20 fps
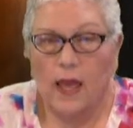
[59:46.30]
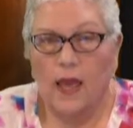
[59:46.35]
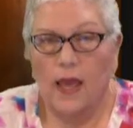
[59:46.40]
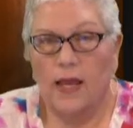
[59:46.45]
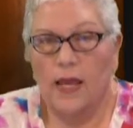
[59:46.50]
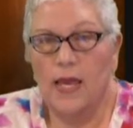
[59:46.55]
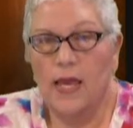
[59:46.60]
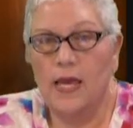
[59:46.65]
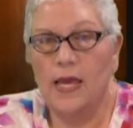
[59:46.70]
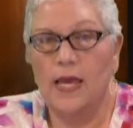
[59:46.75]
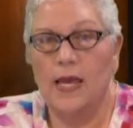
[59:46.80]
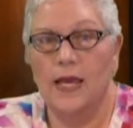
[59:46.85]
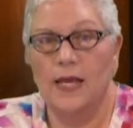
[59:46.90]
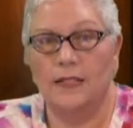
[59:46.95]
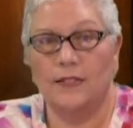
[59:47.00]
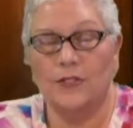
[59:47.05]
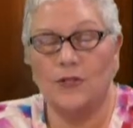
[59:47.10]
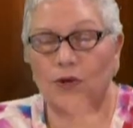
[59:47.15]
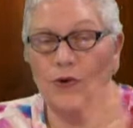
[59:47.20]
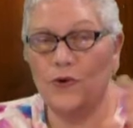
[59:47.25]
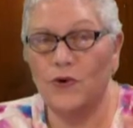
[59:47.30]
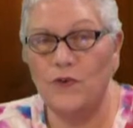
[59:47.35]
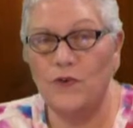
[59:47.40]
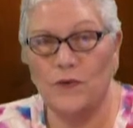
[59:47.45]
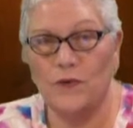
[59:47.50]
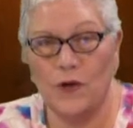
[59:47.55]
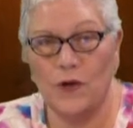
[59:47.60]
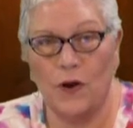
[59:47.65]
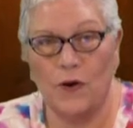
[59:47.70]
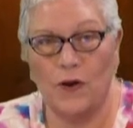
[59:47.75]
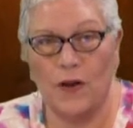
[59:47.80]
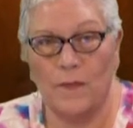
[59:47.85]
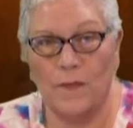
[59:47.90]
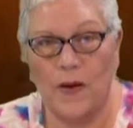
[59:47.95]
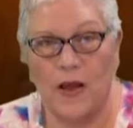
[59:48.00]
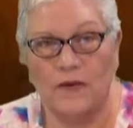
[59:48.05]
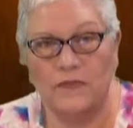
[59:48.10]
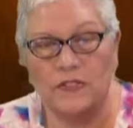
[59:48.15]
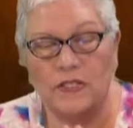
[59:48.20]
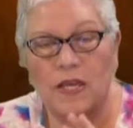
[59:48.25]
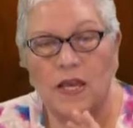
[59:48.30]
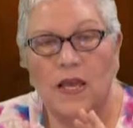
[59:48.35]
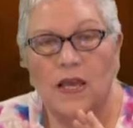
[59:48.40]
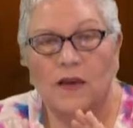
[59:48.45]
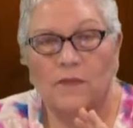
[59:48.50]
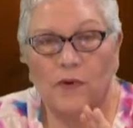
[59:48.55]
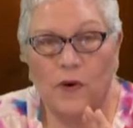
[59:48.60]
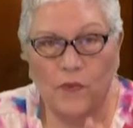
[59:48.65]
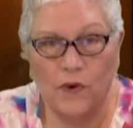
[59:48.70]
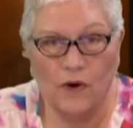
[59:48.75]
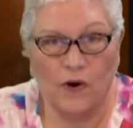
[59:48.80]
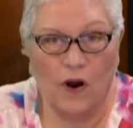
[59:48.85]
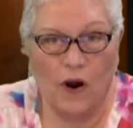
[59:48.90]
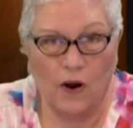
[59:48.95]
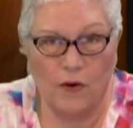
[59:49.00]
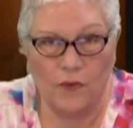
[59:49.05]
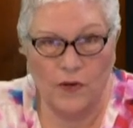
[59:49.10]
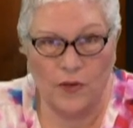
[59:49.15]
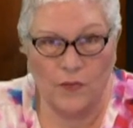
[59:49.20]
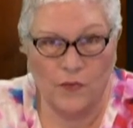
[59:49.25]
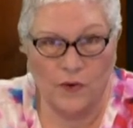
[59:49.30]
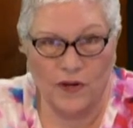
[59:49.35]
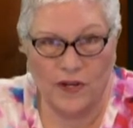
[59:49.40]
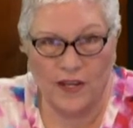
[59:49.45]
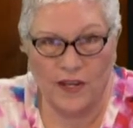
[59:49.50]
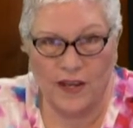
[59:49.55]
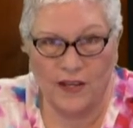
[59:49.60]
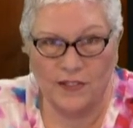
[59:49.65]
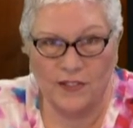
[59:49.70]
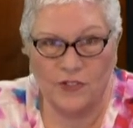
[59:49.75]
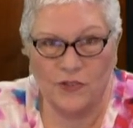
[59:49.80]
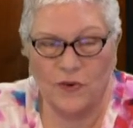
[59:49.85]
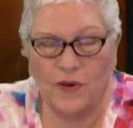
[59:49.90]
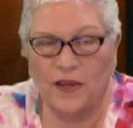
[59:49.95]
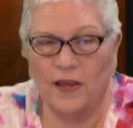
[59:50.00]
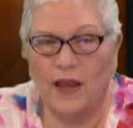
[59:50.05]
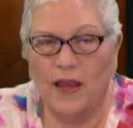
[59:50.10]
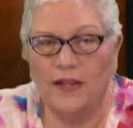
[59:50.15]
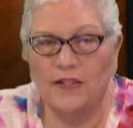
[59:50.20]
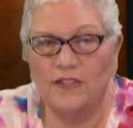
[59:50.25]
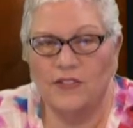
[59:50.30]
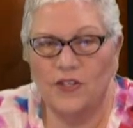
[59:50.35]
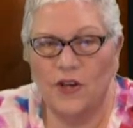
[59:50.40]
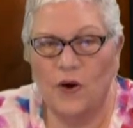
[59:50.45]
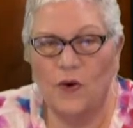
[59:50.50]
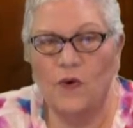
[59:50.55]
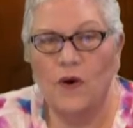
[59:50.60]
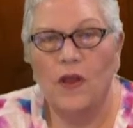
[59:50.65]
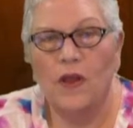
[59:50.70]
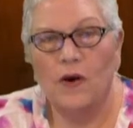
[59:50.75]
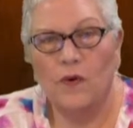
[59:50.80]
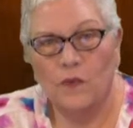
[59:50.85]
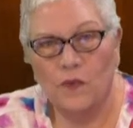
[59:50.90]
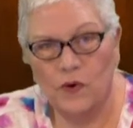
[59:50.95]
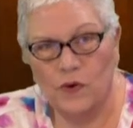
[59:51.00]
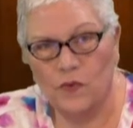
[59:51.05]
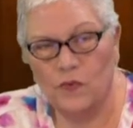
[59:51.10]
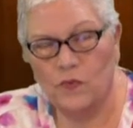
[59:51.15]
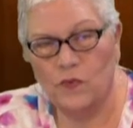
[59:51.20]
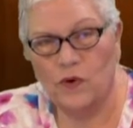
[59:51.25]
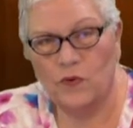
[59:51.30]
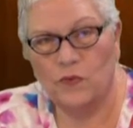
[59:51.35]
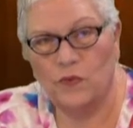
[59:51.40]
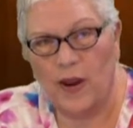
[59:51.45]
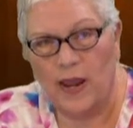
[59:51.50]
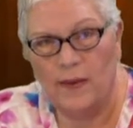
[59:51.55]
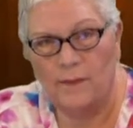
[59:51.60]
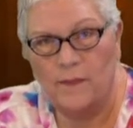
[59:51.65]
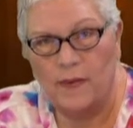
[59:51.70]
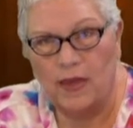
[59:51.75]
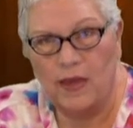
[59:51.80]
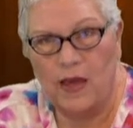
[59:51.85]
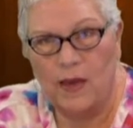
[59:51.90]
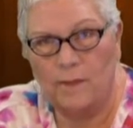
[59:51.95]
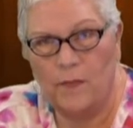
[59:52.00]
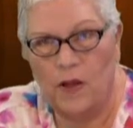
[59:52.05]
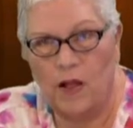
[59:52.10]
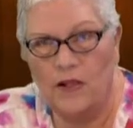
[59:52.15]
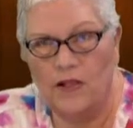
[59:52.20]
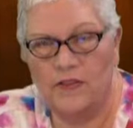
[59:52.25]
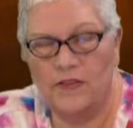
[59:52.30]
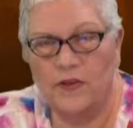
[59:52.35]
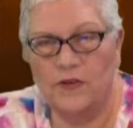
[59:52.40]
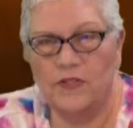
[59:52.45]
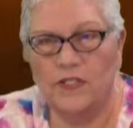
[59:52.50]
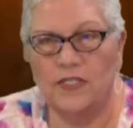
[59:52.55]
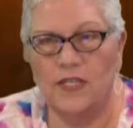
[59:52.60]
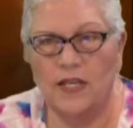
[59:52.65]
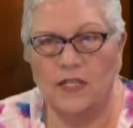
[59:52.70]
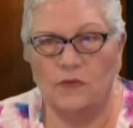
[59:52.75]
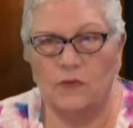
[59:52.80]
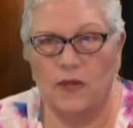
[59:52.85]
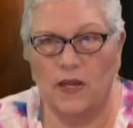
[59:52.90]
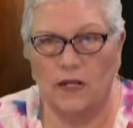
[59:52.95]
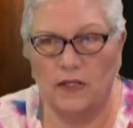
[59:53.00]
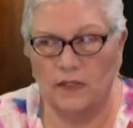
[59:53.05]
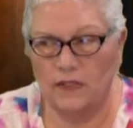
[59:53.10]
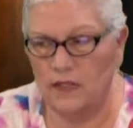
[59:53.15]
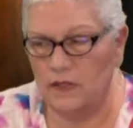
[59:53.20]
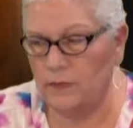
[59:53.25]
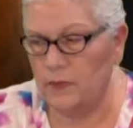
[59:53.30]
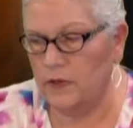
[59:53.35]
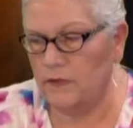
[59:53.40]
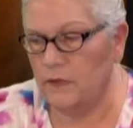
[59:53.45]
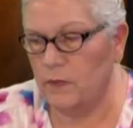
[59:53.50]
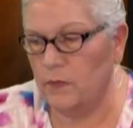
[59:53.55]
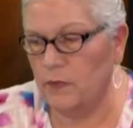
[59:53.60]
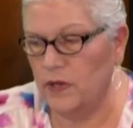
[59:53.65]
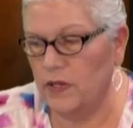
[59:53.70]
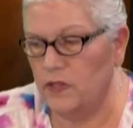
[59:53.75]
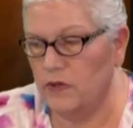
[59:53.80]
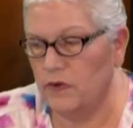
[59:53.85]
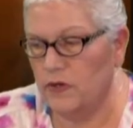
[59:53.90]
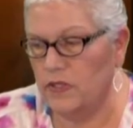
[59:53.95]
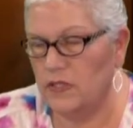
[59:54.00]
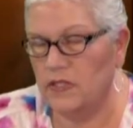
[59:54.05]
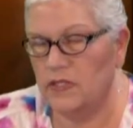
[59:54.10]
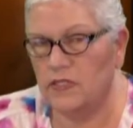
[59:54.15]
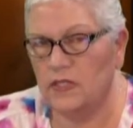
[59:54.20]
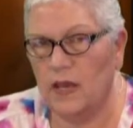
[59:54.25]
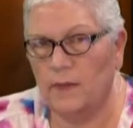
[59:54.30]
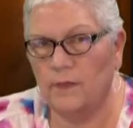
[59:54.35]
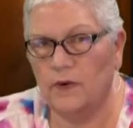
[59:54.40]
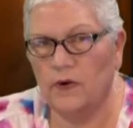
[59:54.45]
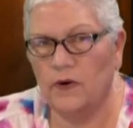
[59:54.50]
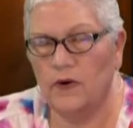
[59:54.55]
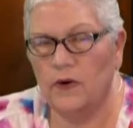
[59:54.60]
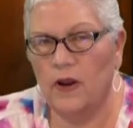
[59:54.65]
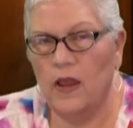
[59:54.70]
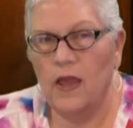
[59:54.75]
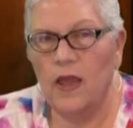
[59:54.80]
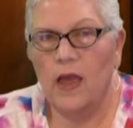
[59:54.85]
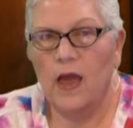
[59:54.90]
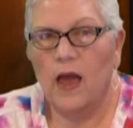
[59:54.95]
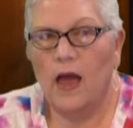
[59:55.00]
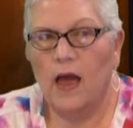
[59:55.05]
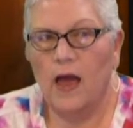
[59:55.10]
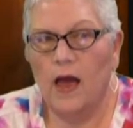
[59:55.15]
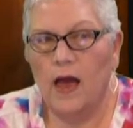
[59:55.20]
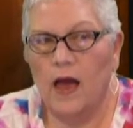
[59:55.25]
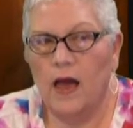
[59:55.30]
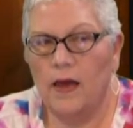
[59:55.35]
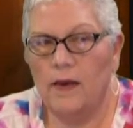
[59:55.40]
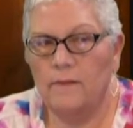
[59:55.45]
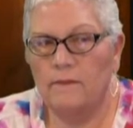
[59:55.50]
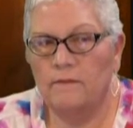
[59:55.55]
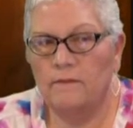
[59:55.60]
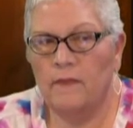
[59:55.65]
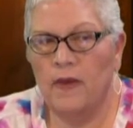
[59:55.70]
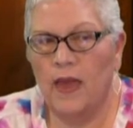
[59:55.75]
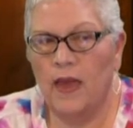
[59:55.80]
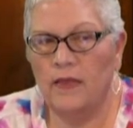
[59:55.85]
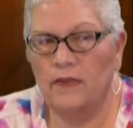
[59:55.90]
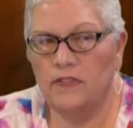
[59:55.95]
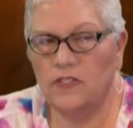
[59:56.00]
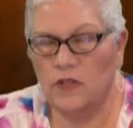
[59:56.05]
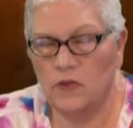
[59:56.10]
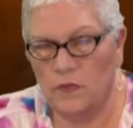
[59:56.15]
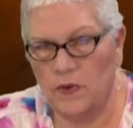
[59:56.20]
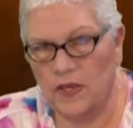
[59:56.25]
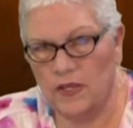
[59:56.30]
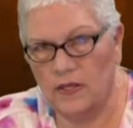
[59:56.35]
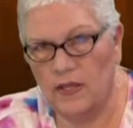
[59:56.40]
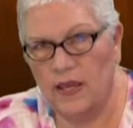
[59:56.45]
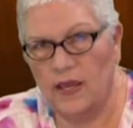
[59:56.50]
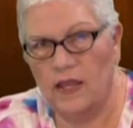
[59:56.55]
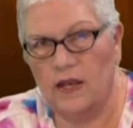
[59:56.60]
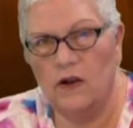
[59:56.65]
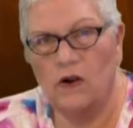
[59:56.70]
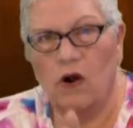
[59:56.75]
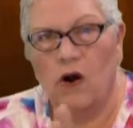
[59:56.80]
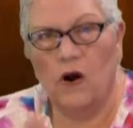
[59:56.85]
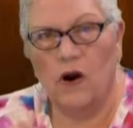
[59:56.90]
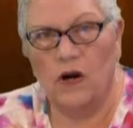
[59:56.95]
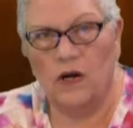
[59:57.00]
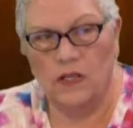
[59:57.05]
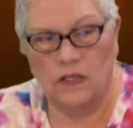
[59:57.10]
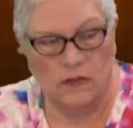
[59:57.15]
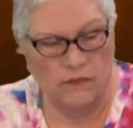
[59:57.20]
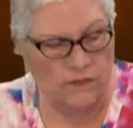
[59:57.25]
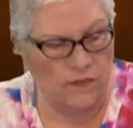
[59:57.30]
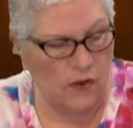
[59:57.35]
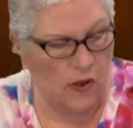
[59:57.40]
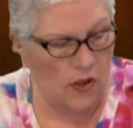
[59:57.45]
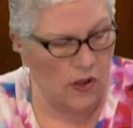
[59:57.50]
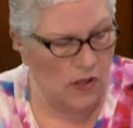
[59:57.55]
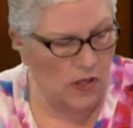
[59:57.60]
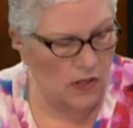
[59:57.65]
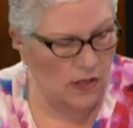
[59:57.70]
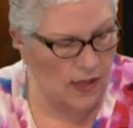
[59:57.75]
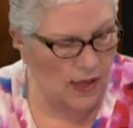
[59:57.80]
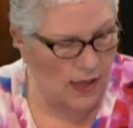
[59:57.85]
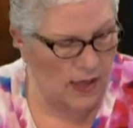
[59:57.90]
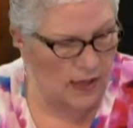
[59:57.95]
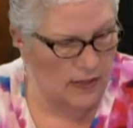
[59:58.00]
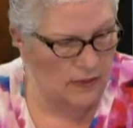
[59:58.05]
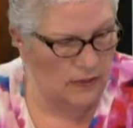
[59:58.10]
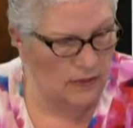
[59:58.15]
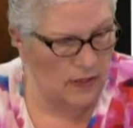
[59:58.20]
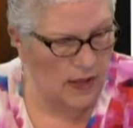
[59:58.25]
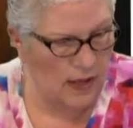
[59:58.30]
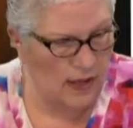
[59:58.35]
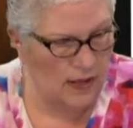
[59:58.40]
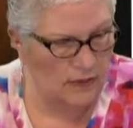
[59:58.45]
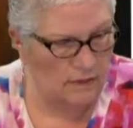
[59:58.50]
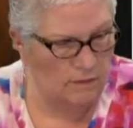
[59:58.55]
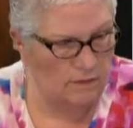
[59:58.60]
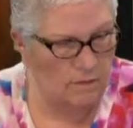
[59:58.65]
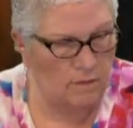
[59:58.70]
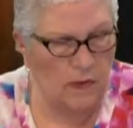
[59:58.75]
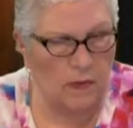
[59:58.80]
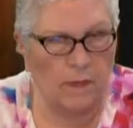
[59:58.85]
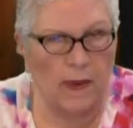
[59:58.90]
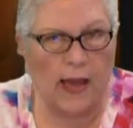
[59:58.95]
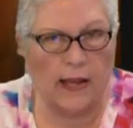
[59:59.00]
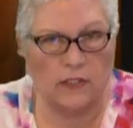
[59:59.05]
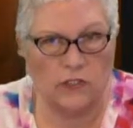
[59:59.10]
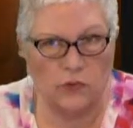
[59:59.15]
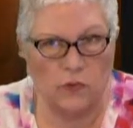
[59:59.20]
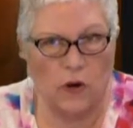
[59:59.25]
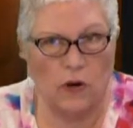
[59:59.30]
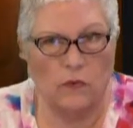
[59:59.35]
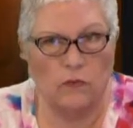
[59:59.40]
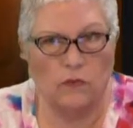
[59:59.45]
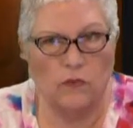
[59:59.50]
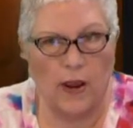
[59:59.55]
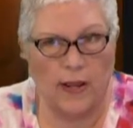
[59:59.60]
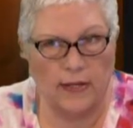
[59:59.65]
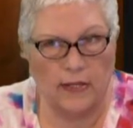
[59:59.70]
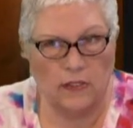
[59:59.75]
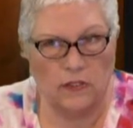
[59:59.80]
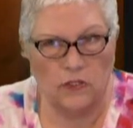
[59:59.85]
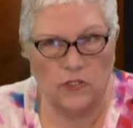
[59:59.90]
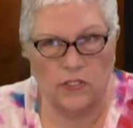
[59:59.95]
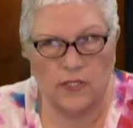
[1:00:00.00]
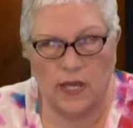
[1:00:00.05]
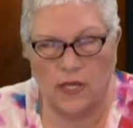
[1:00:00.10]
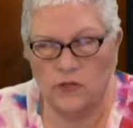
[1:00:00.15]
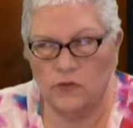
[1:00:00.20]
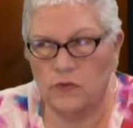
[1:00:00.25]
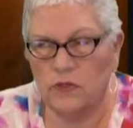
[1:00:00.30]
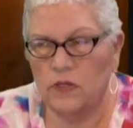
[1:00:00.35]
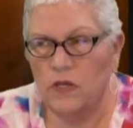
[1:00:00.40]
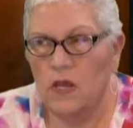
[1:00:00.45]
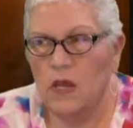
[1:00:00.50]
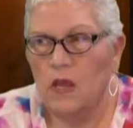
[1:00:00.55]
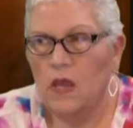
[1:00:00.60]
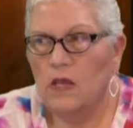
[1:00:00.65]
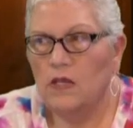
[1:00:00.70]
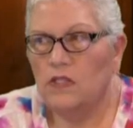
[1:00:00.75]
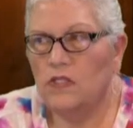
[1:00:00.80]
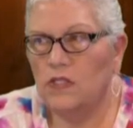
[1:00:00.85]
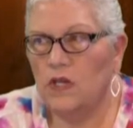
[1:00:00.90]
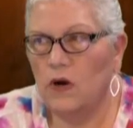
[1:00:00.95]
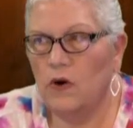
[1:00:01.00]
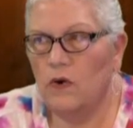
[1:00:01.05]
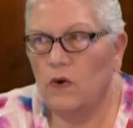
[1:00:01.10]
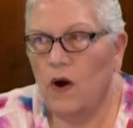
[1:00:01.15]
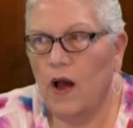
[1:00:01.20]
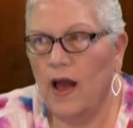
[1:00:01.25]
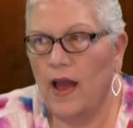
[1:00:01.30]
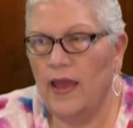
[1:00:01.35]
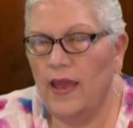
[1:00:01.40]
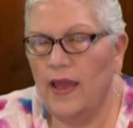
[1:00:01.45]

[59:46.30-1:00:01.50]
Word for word: It's cuckoo for Cocoa Puffs, but we're already working on the toy guide. So we're ramping up all of those things. We get a little bit of a breather in the summer so that we can hit it hard in the fall and be back to our regular schedule. So I